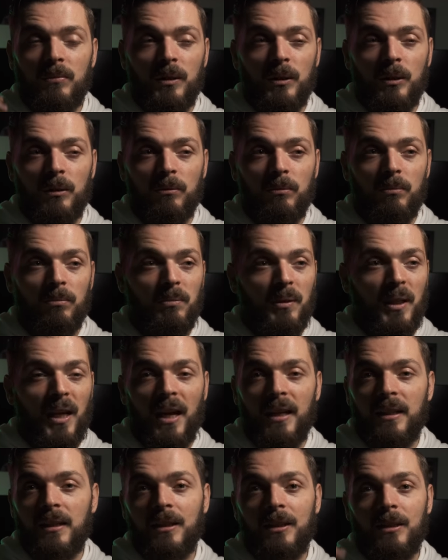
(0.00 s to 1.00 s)
know,
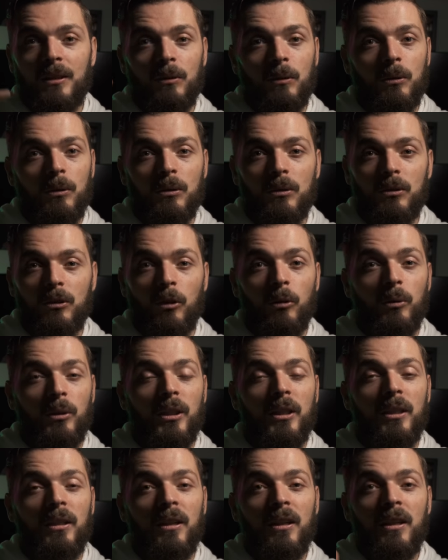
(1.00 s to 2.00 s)
Canon or
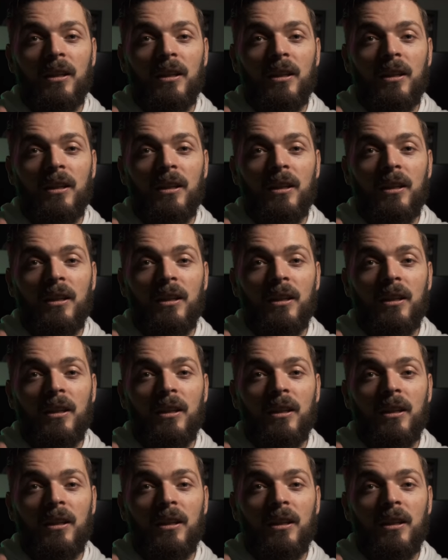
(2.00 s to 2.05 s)
Sony,